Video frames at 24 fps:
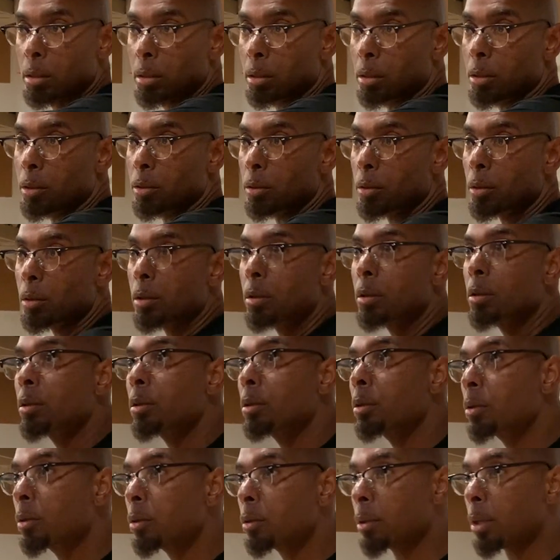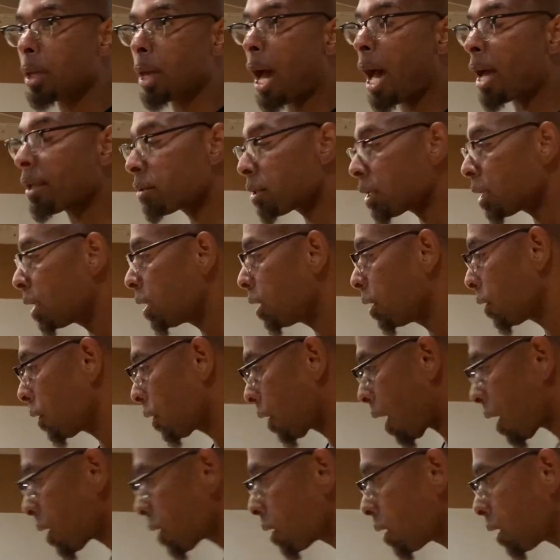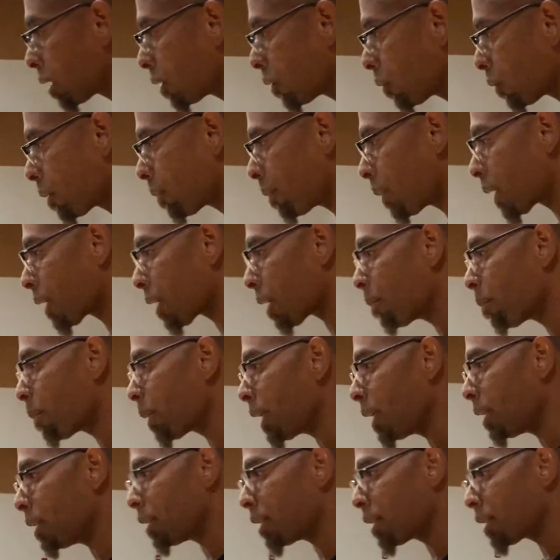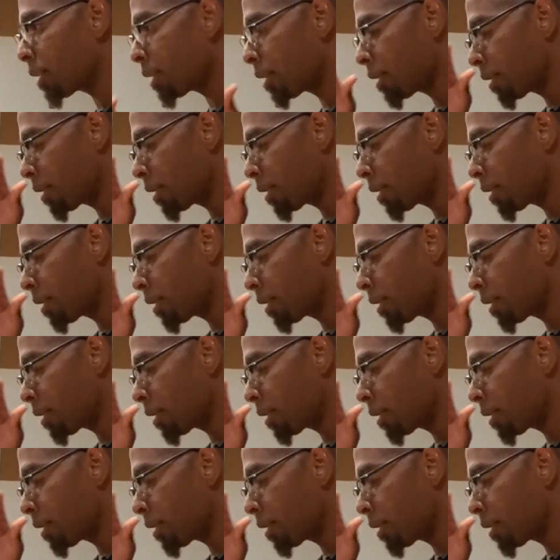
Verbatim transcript: You, yeah, I seen you, I seen you. We've been competing.